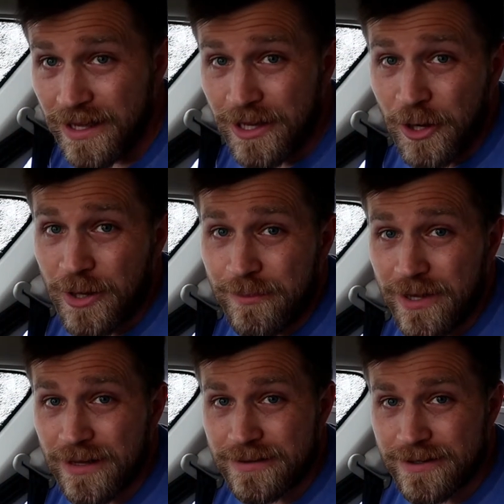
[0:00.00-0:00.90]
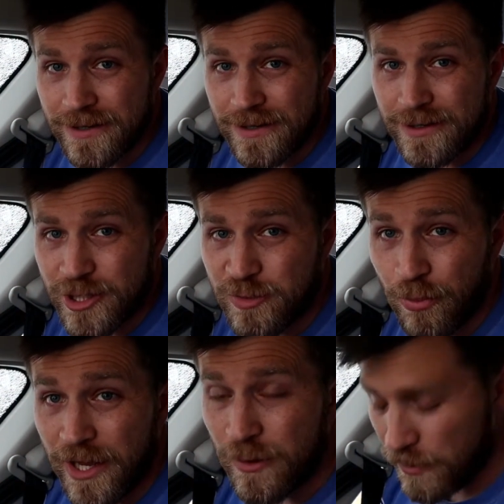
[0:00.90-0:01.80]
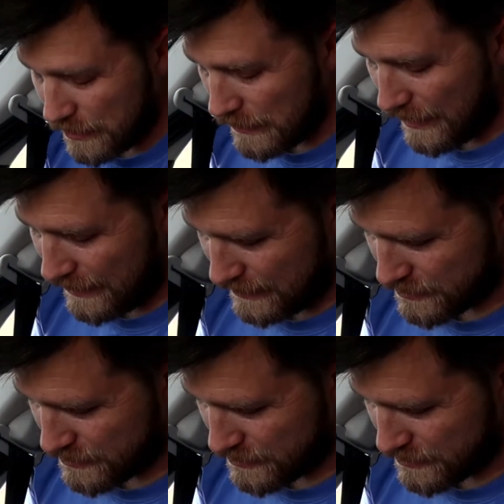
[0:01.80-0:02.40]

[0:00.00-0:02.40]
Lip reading: you know, him get sprayed with glass.